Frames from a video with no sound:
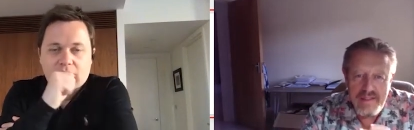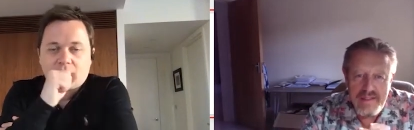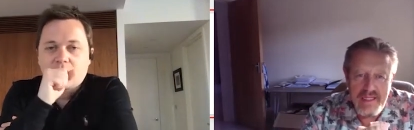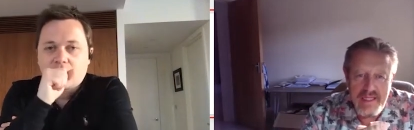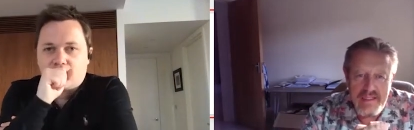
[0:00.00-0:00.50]

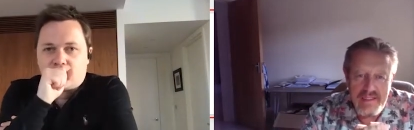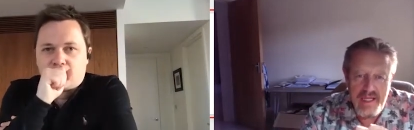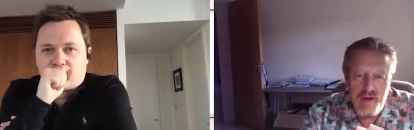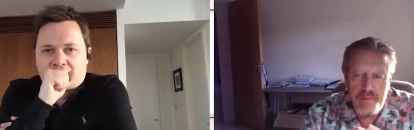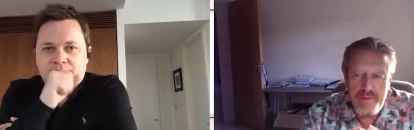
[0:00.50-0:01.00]
Speaker 1: and
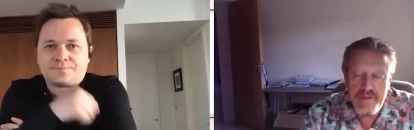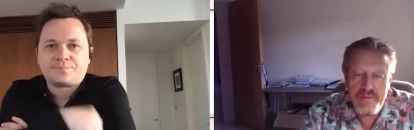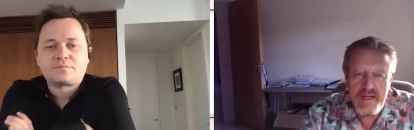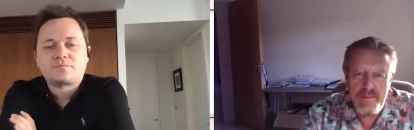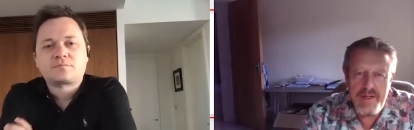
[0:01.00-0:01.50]
help as
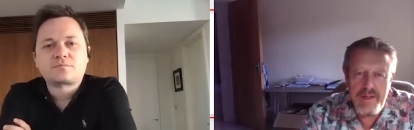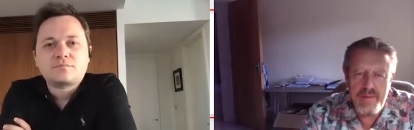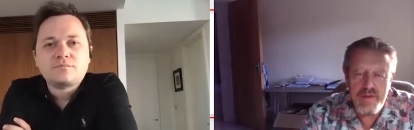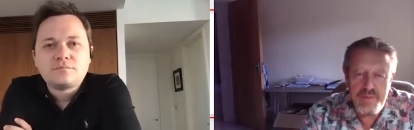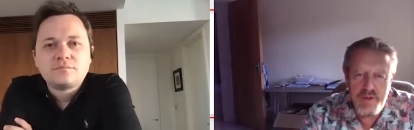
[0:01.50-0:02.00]
many
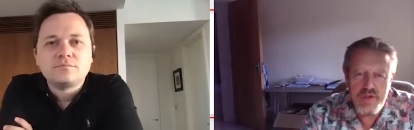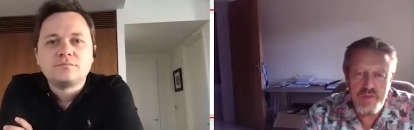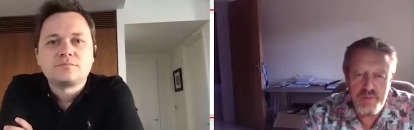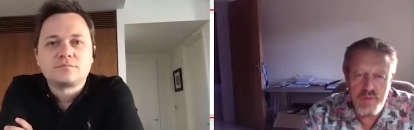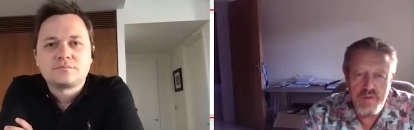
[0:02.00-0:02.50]
people as
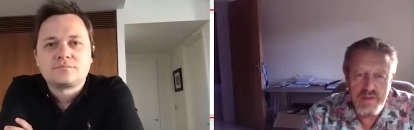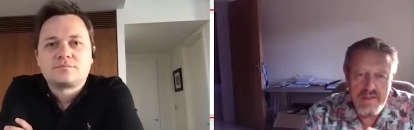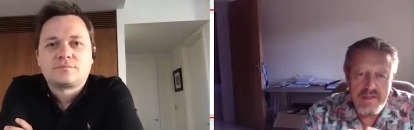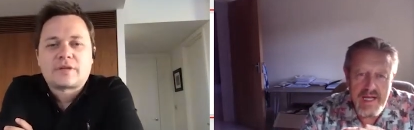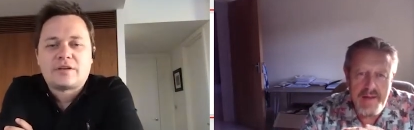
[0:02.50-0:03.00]
possible
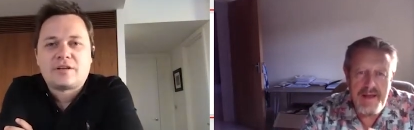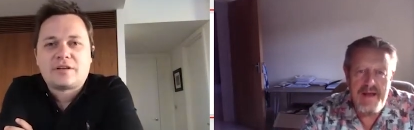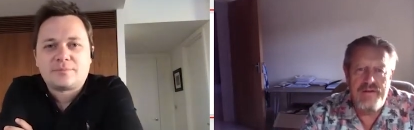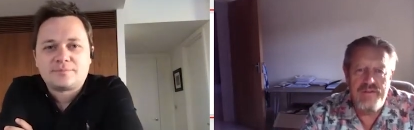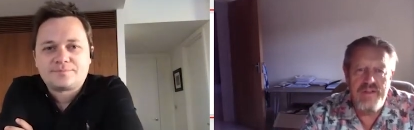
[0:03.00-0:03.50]
come
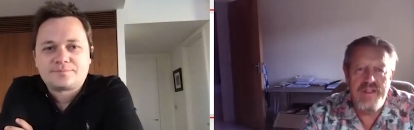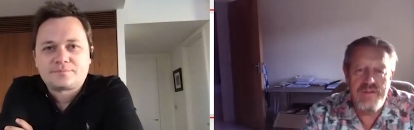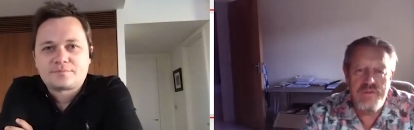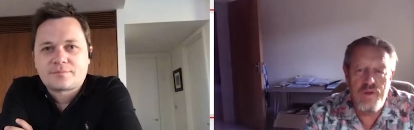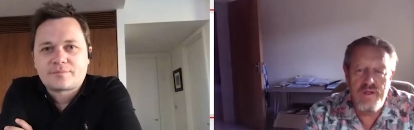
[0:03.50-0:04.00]
out of
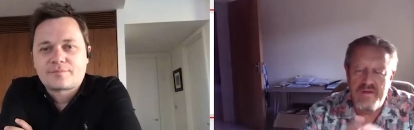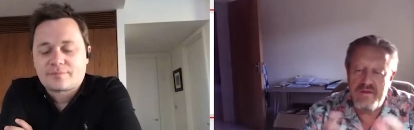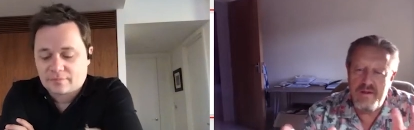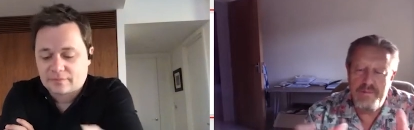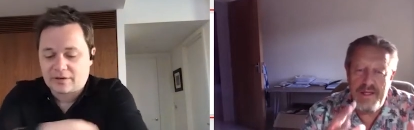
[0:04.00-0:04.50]
this with
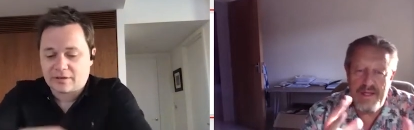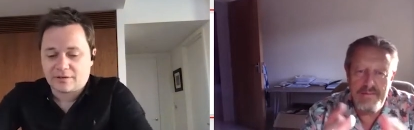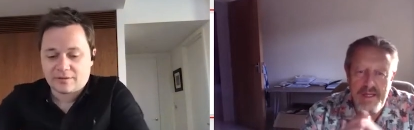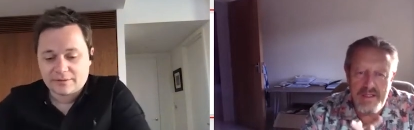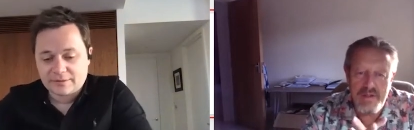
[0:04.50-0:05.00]
a pick and
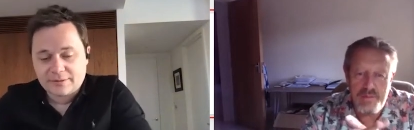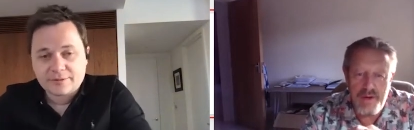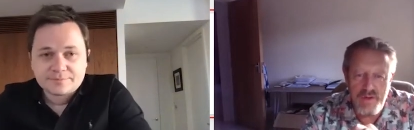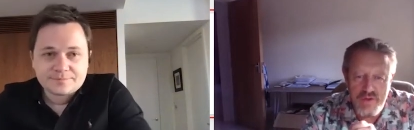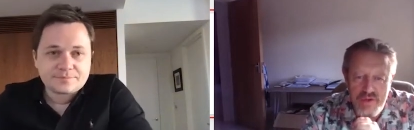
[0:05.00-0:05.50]
mix
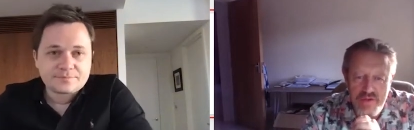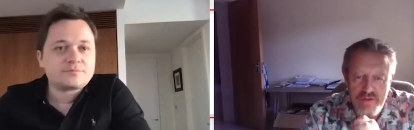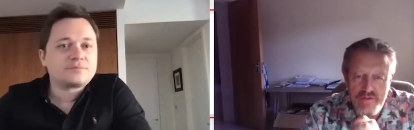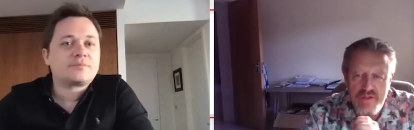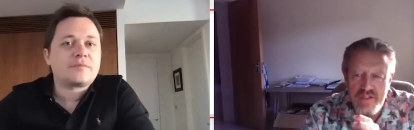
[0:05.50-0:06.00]
approach
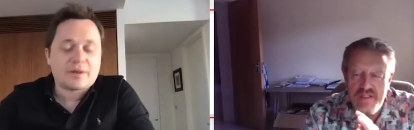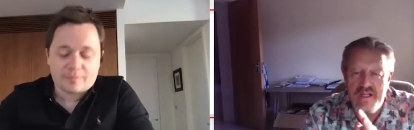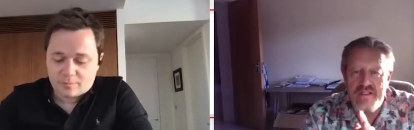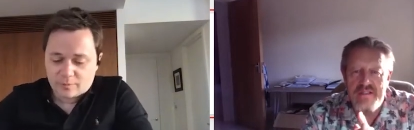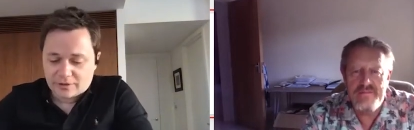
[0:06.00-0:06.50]
of
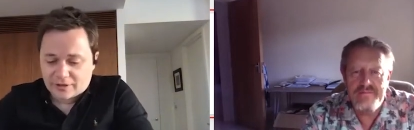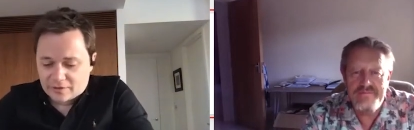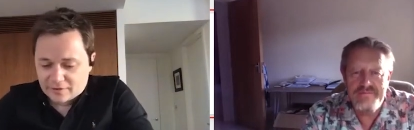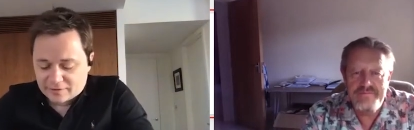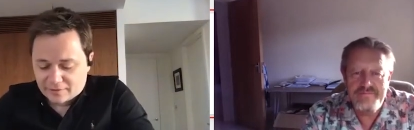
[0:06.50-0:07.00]
Speaker 2: success. Yeah. Well done,
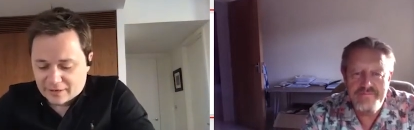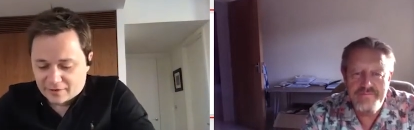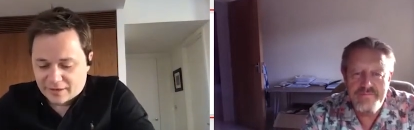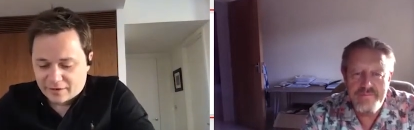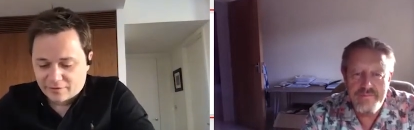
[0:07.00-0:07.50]
Chris, and
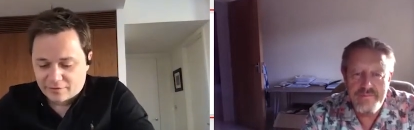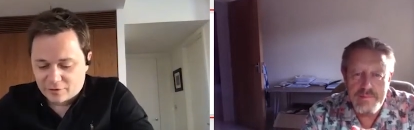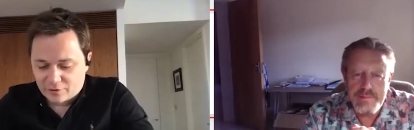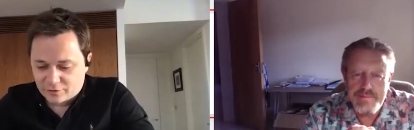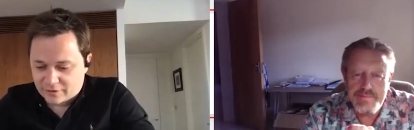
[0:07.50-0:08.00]
thanks for everything
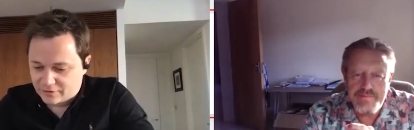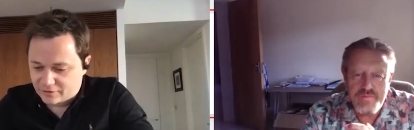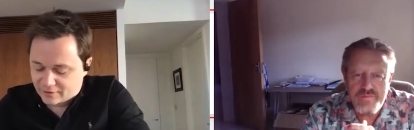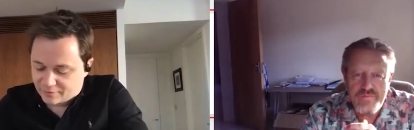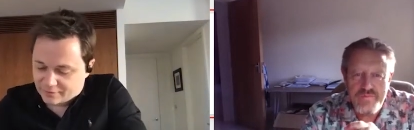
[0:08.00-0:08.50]
you're doing. It's
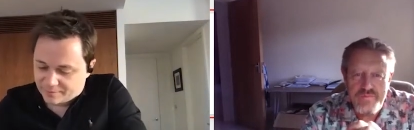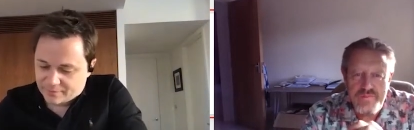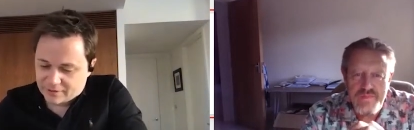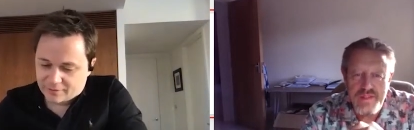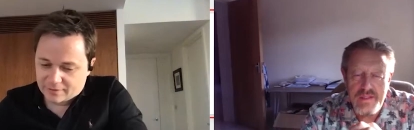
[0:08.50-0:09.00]
kind of
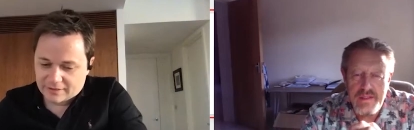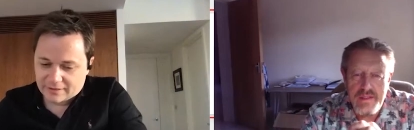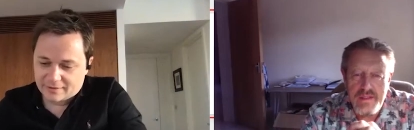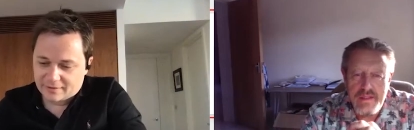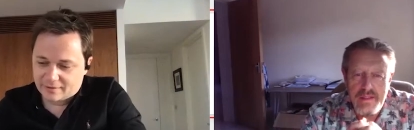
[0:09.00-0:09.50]

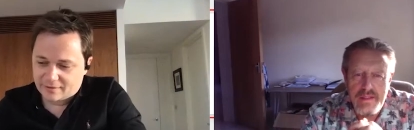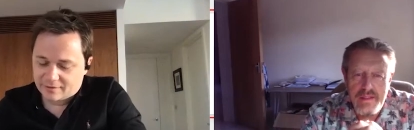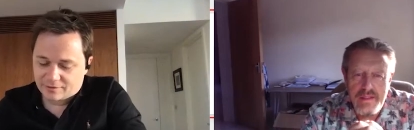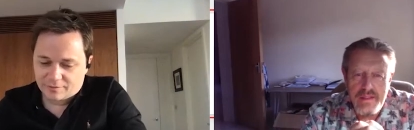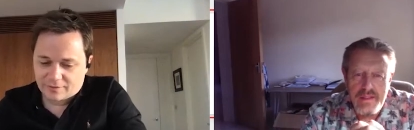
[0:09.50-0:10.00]

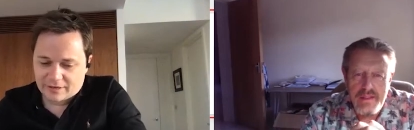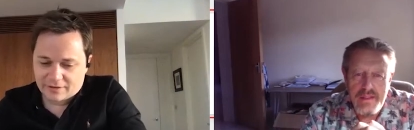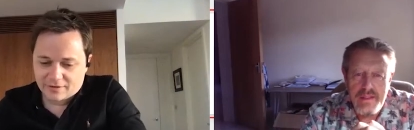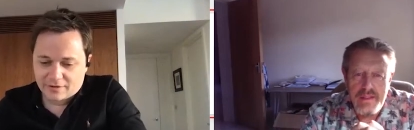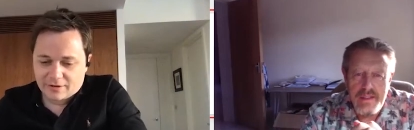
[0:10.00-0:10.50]
the
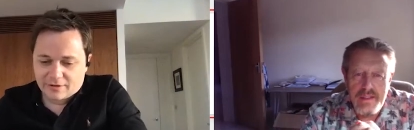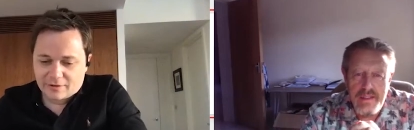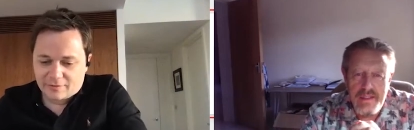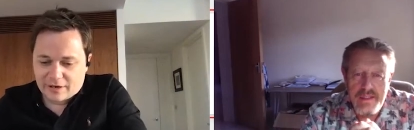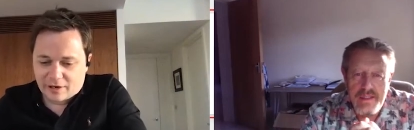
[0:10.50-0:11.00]

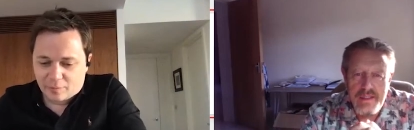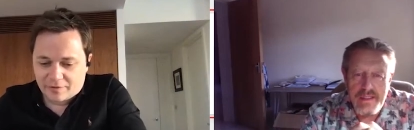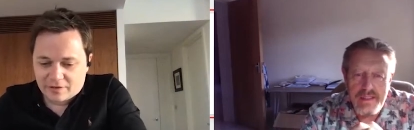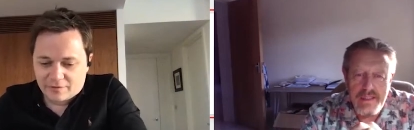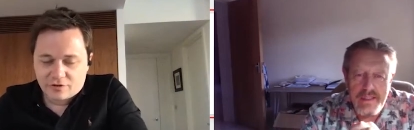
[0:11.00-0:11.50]
varied group of
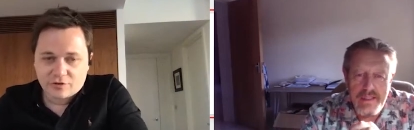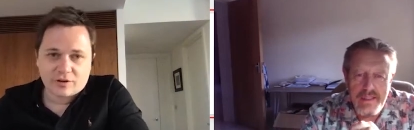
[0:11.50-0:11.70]
individuals you're